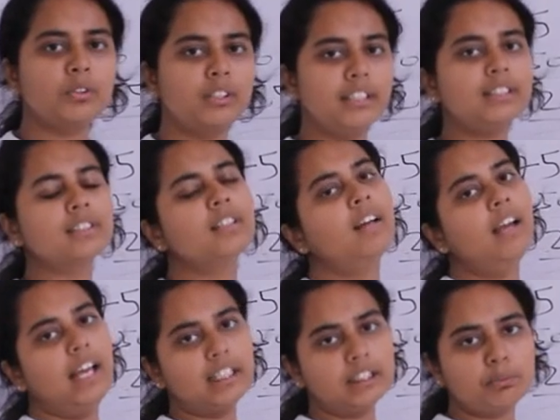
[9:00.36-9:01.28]
to this
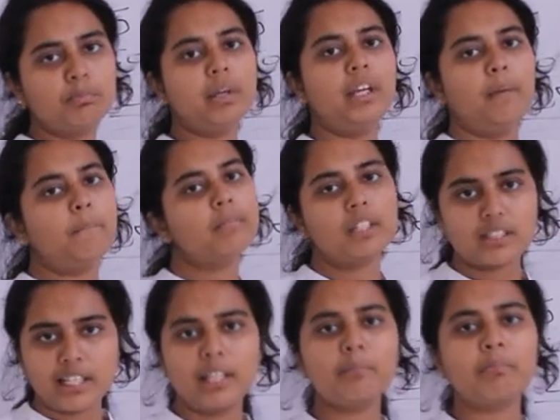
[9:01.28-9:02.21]
SP, the
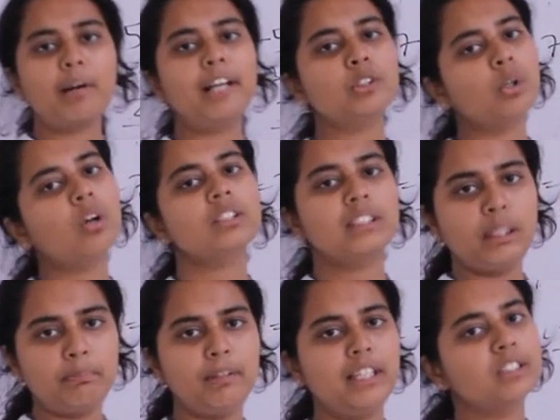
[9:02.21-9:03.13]
selling price or
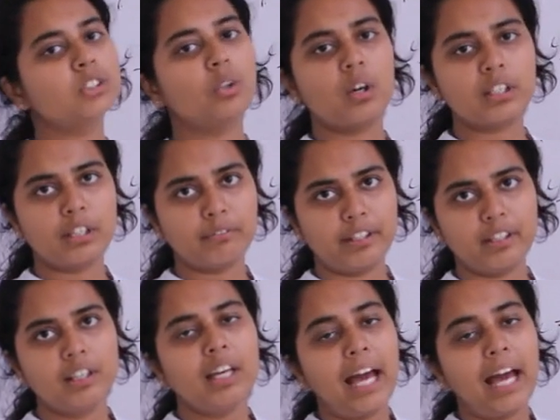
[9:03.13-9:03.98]
CP is not given